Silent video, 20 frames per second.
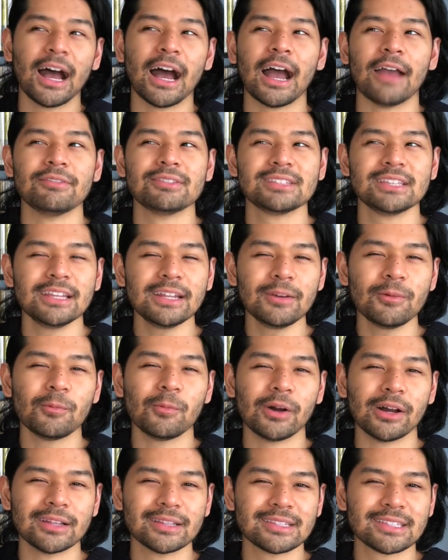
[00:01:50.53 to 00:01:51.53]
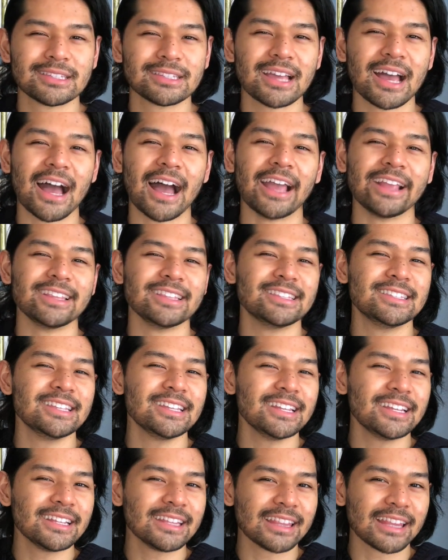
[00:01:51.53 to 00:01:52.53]
I've seen it once, I
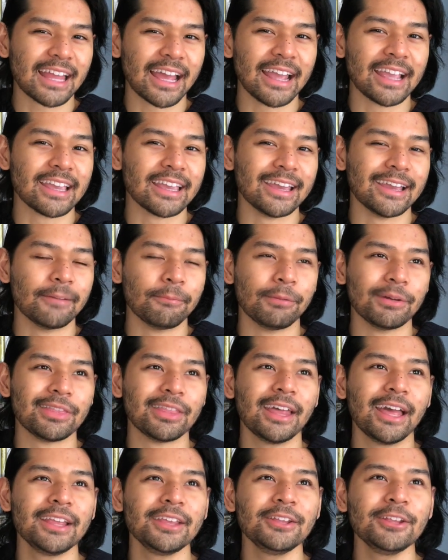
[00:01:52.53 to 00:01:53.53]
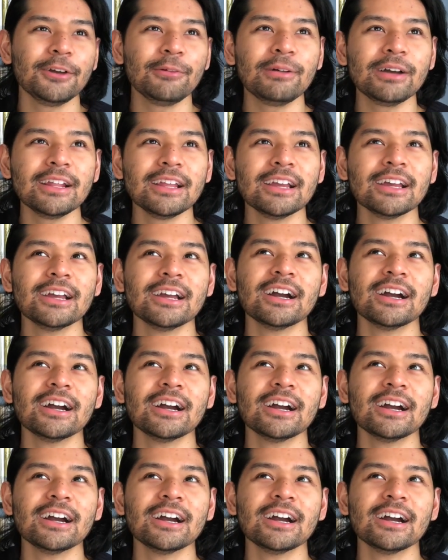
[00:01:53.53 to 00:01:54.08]
didn't like it, but then you know what?